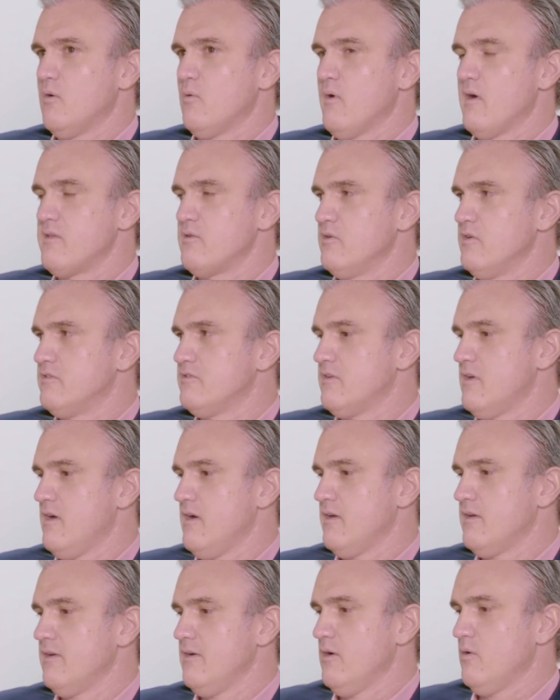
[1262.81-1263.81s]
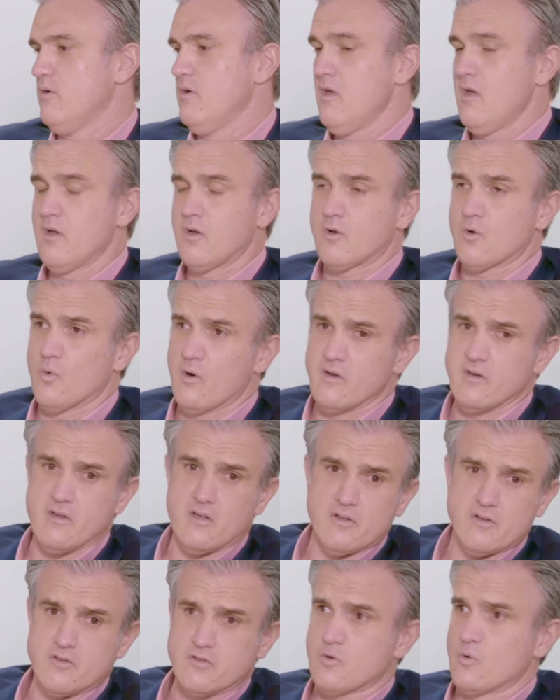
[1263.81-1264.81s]
whether it's, coin
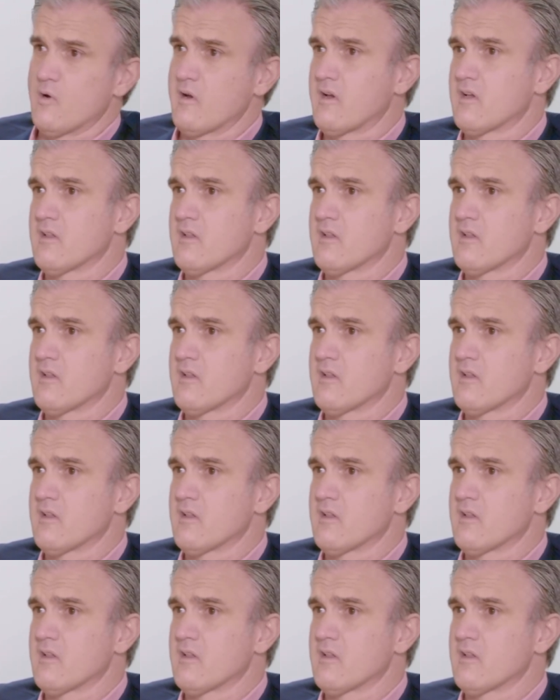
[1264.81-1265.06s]
dealers, coin